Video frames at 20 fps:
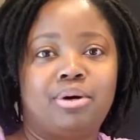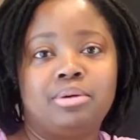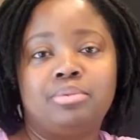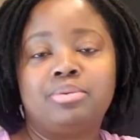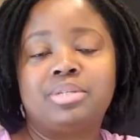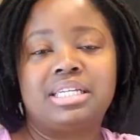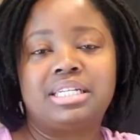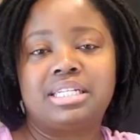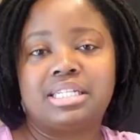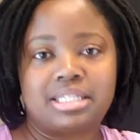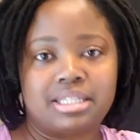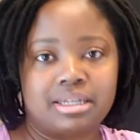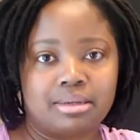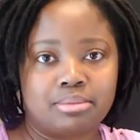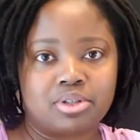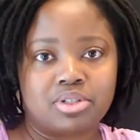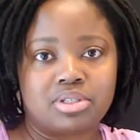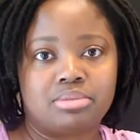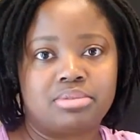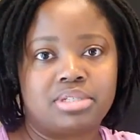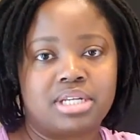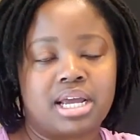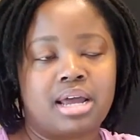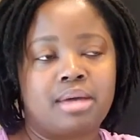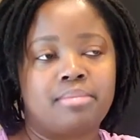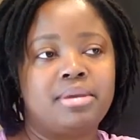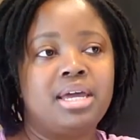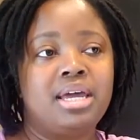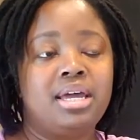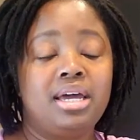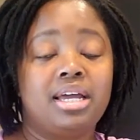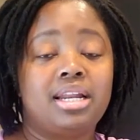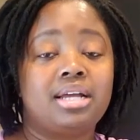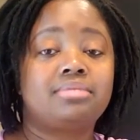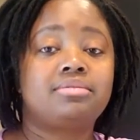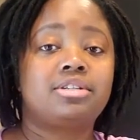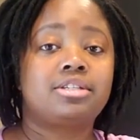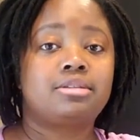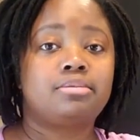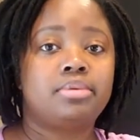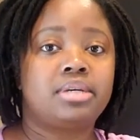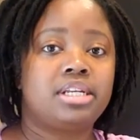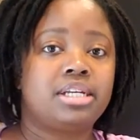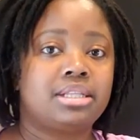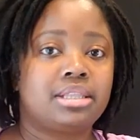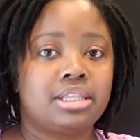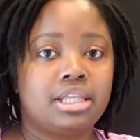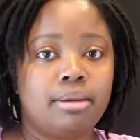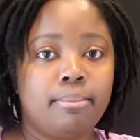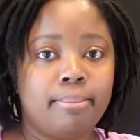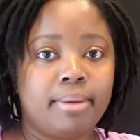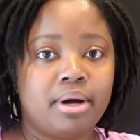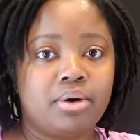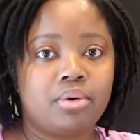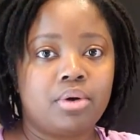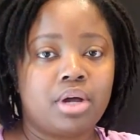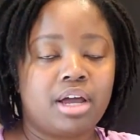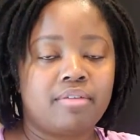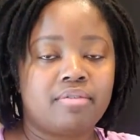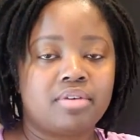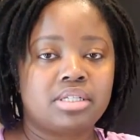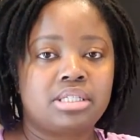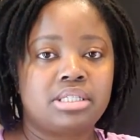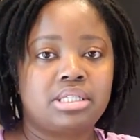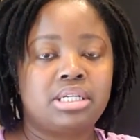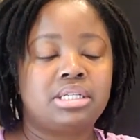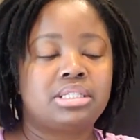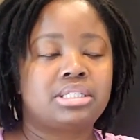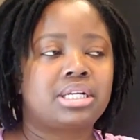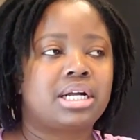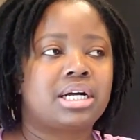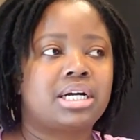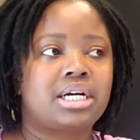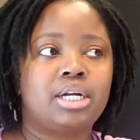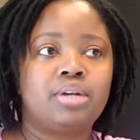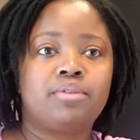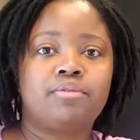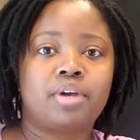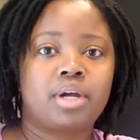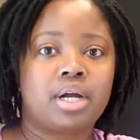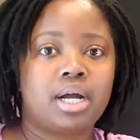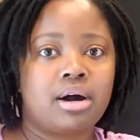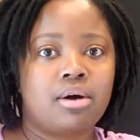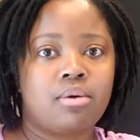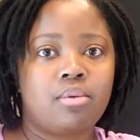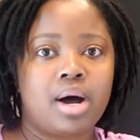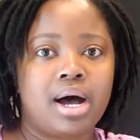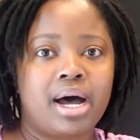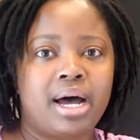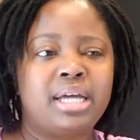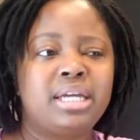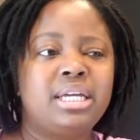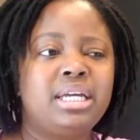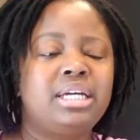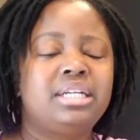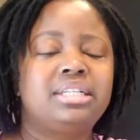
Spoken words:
It was in December sometime, and I've just been in limbo ever since, and I couldn't figure out why.